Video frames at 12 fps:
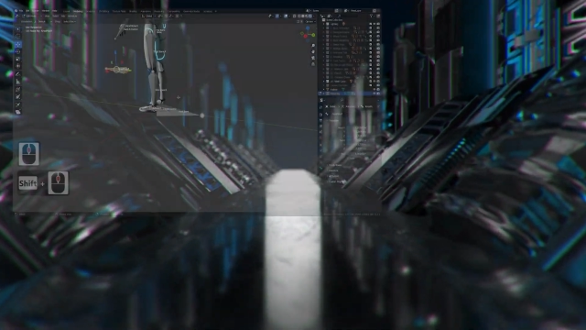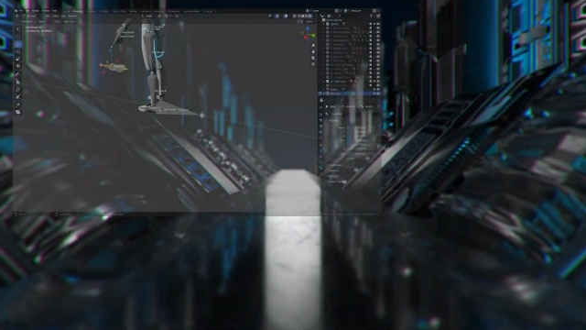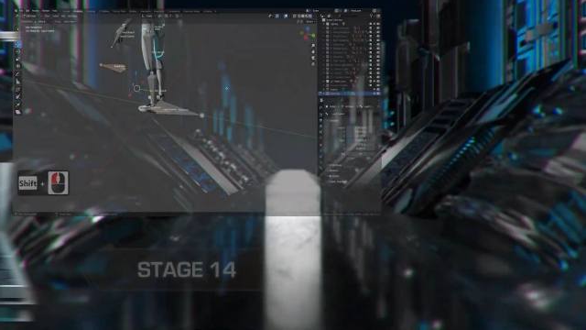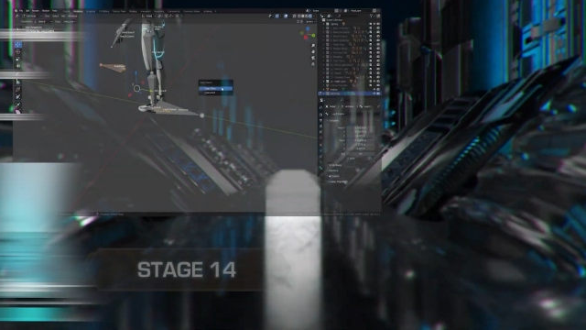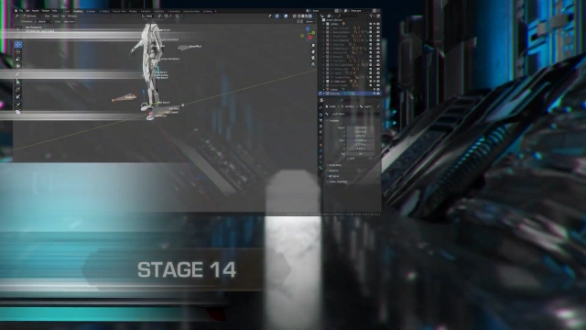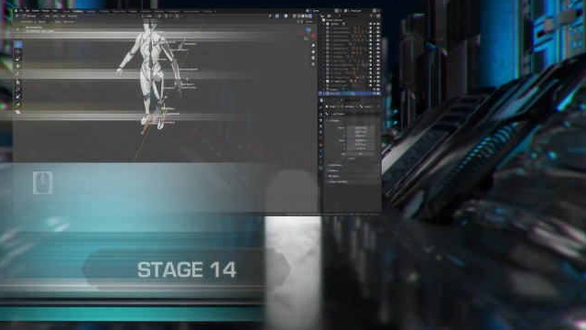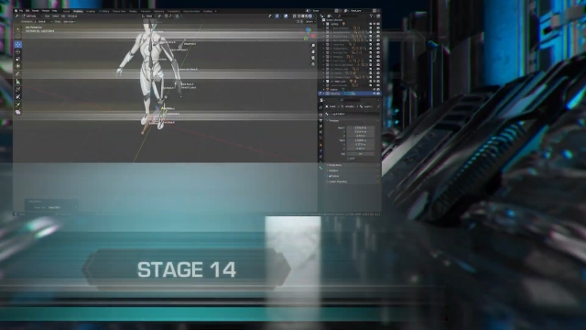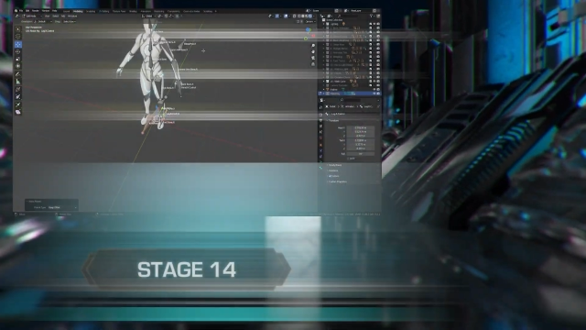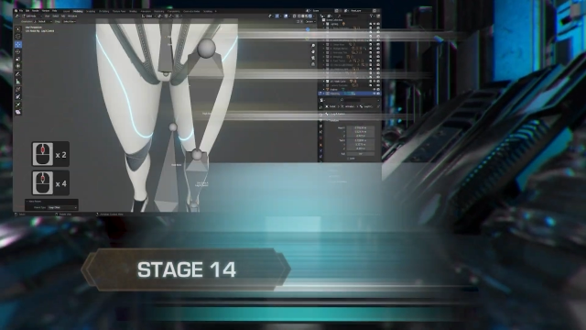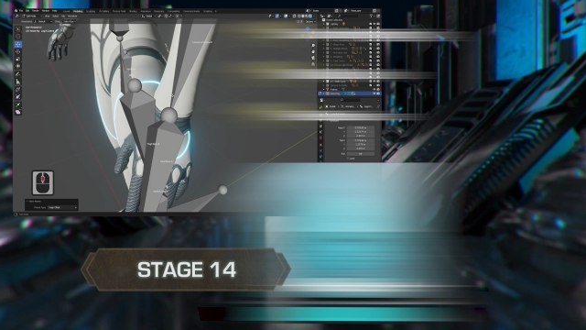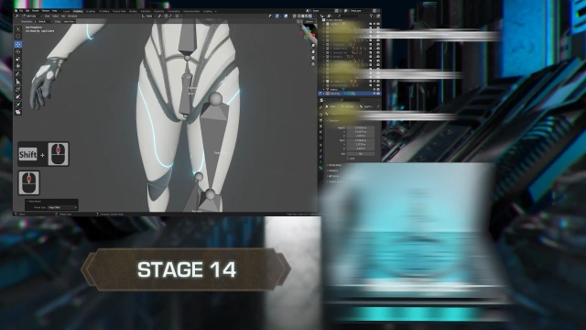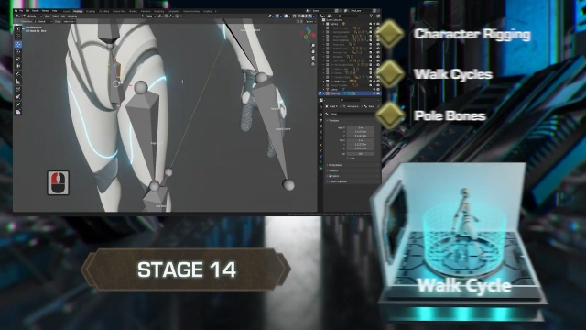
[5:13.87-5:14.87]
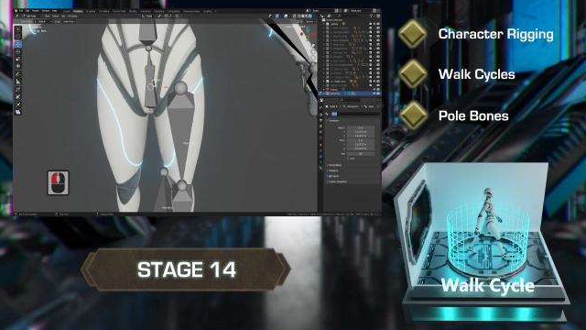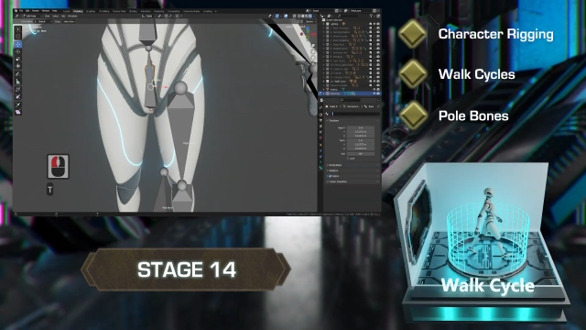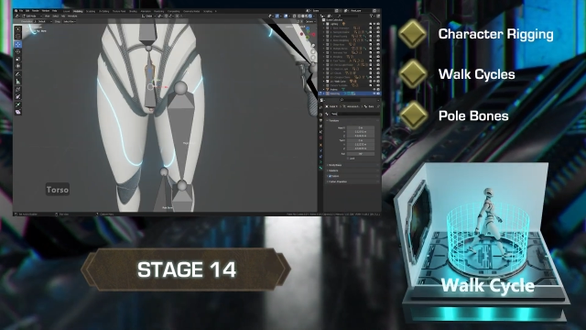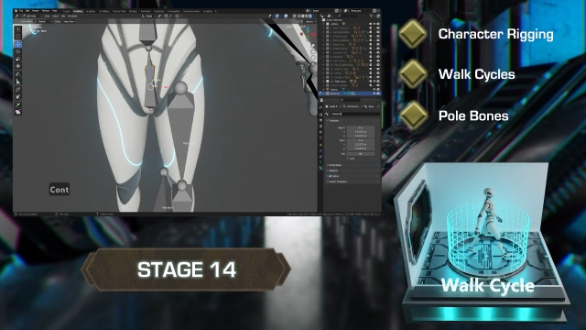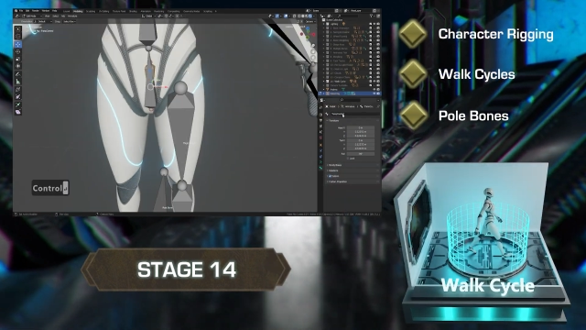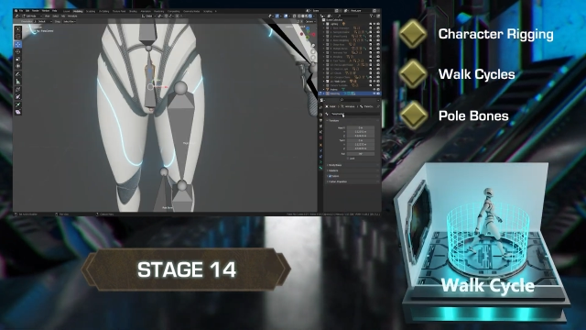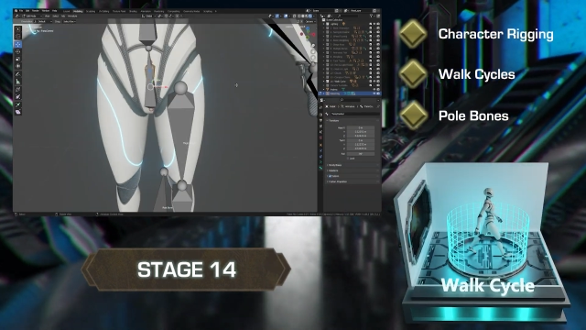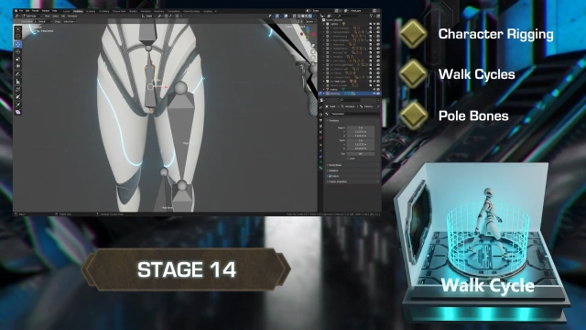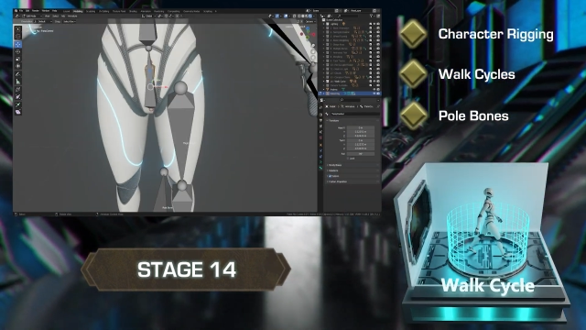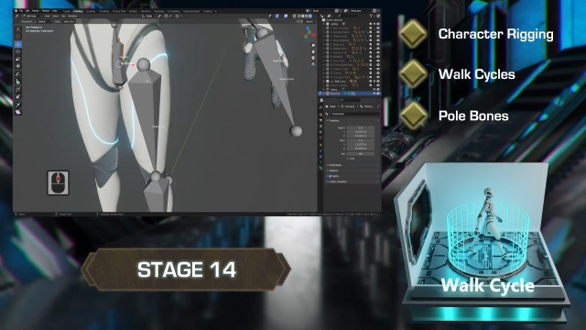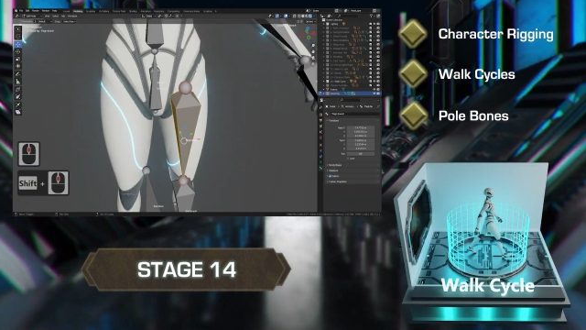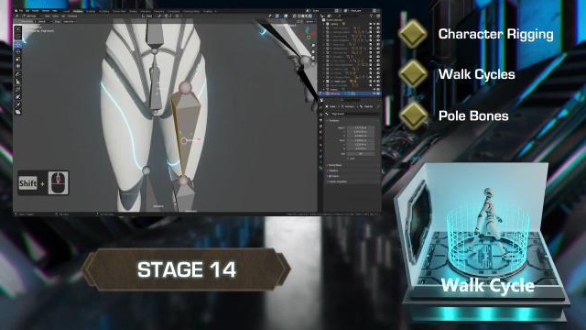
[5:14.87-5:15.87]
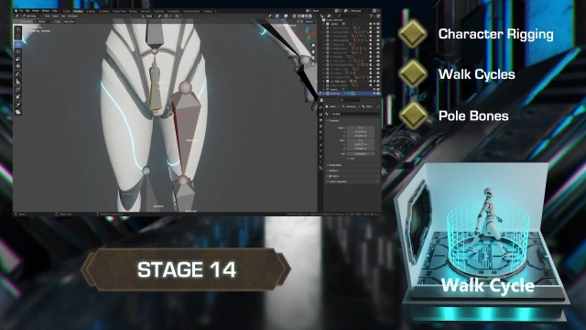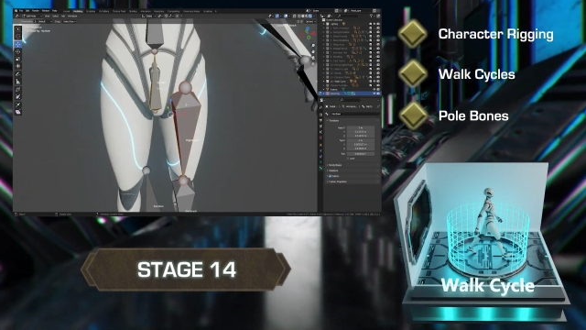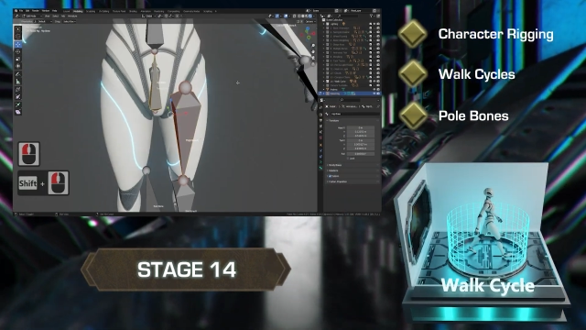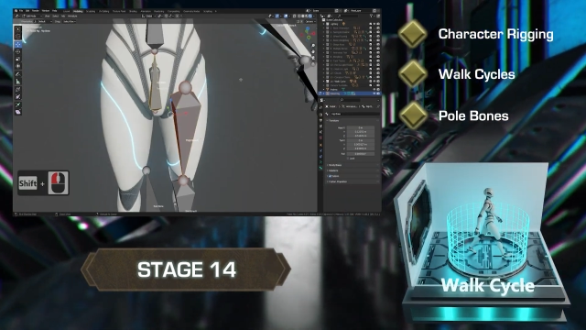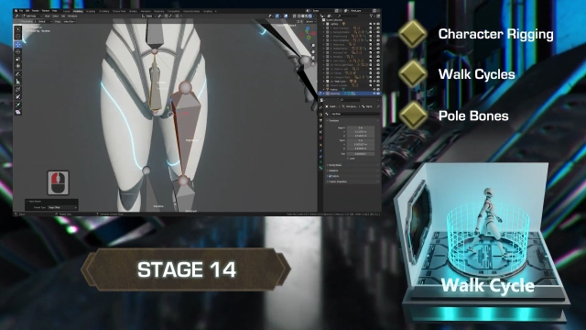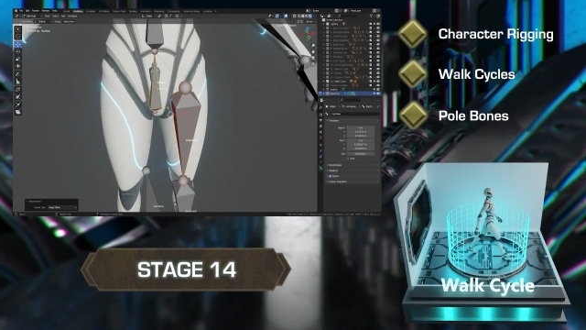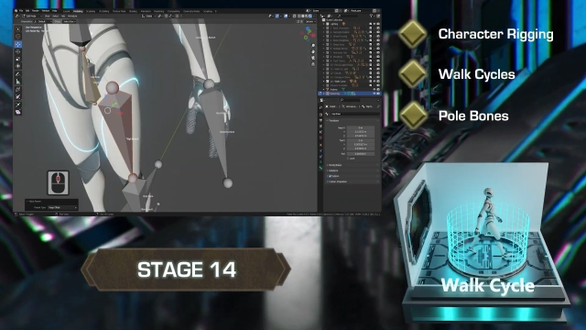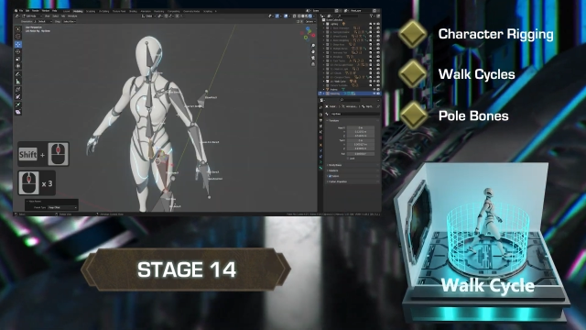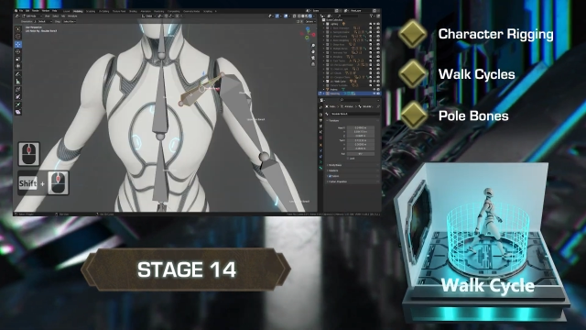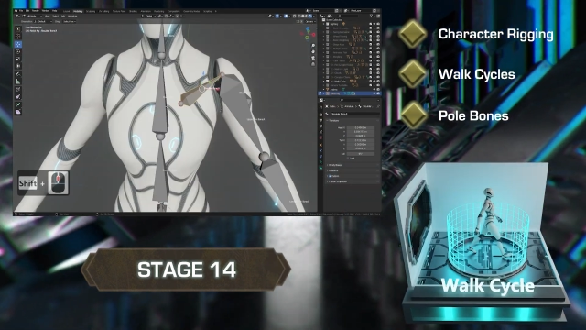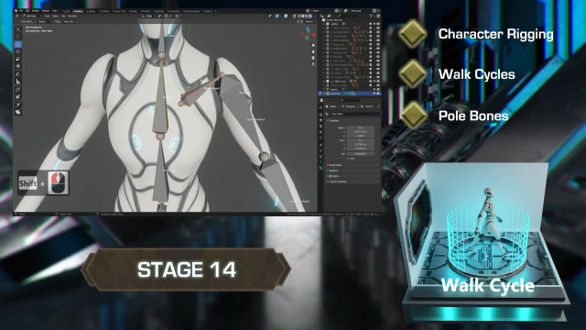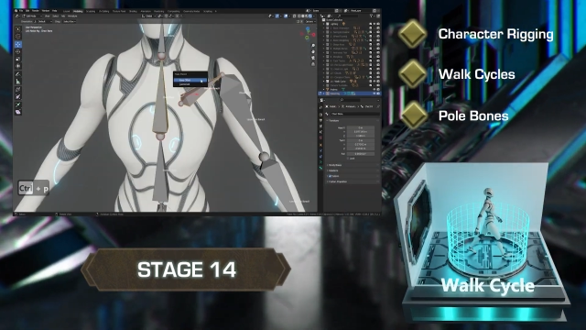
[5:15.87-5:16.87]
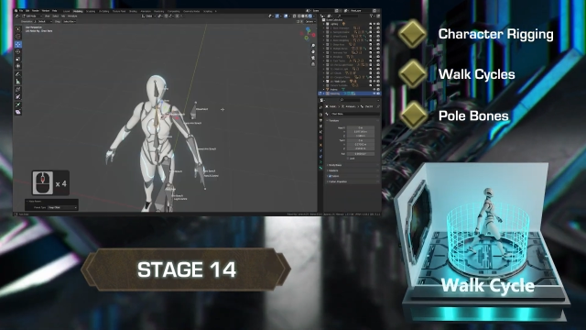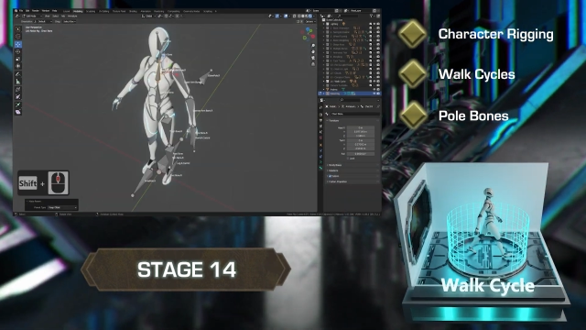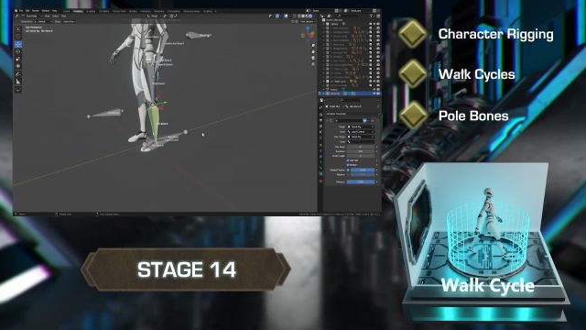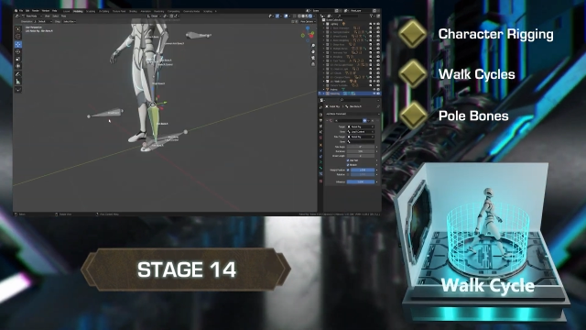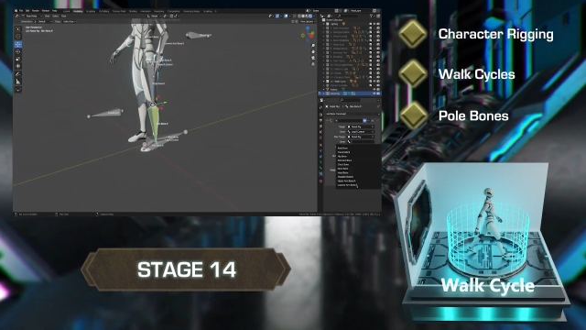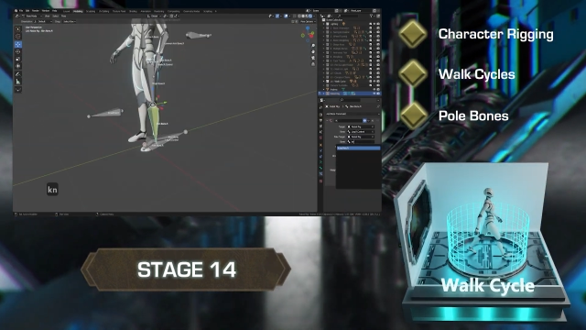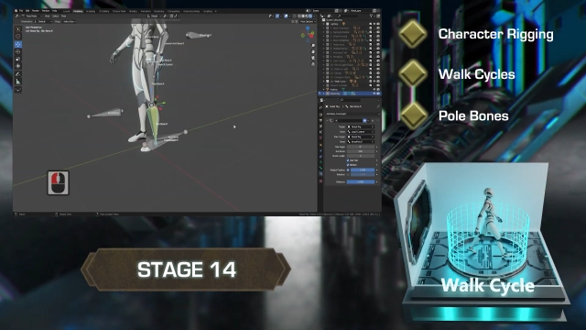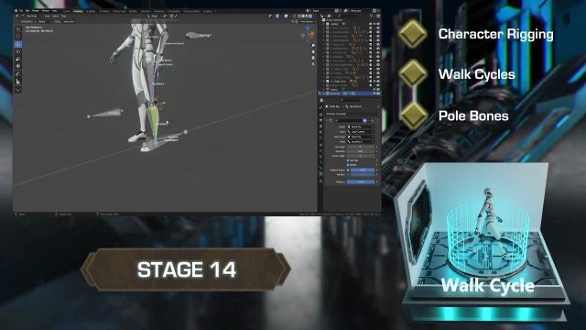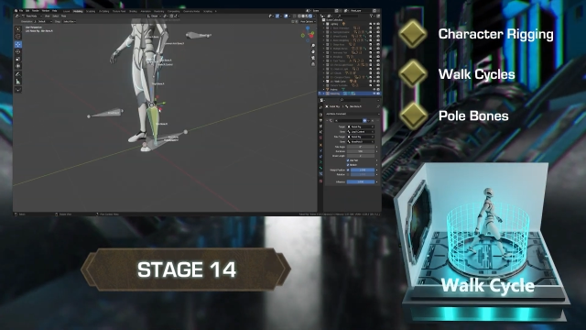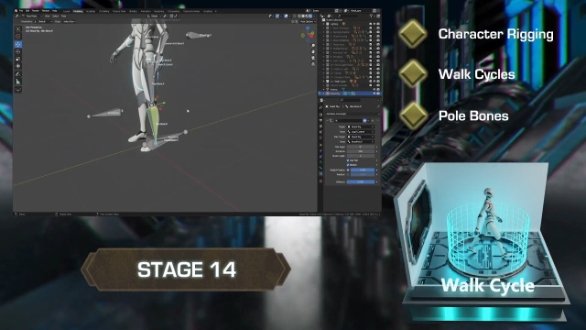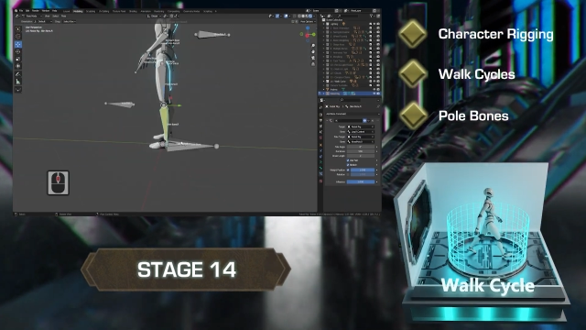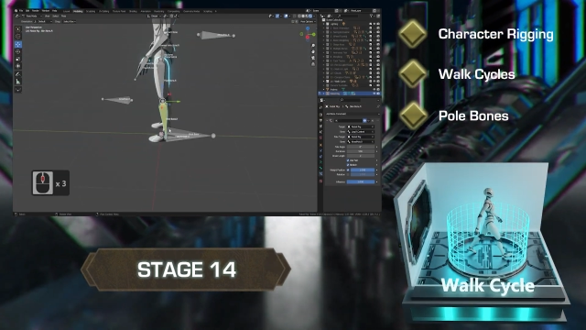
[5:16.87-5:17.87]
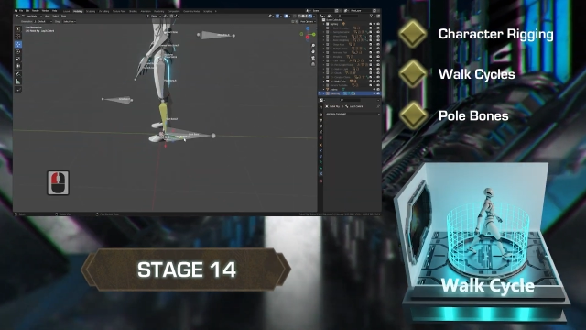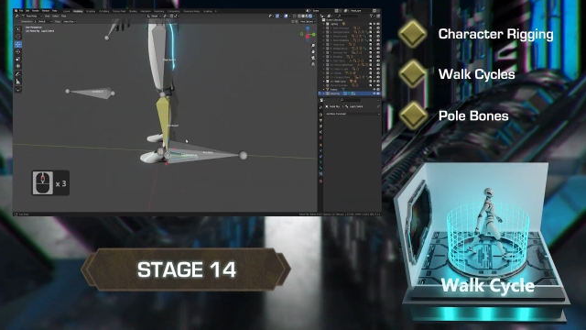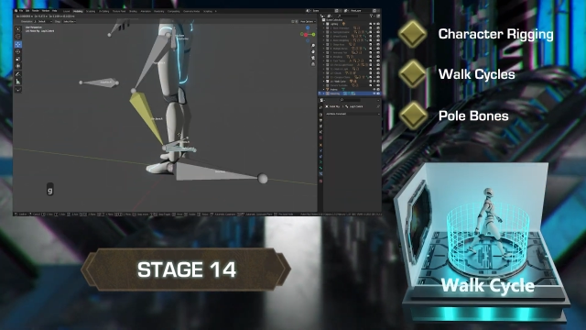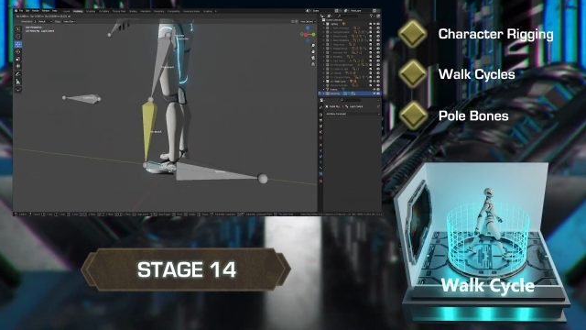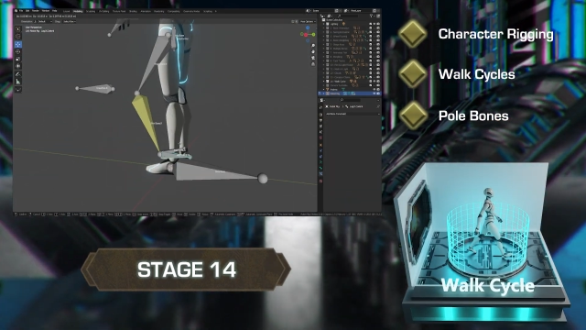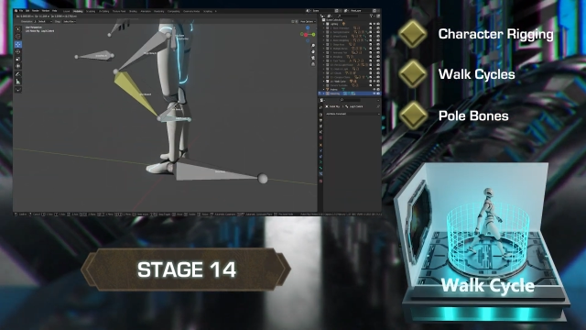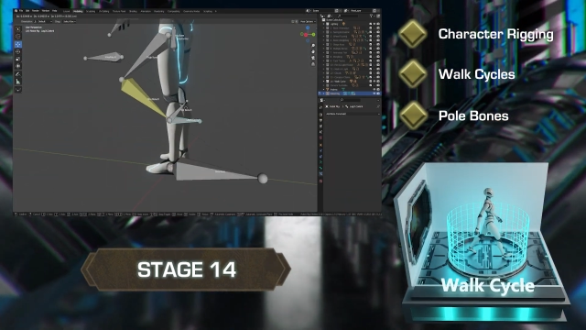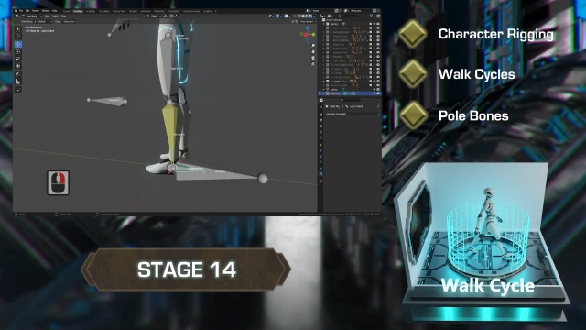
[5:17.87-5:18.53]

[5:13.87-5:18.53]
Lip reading: [unreadable: no face in view]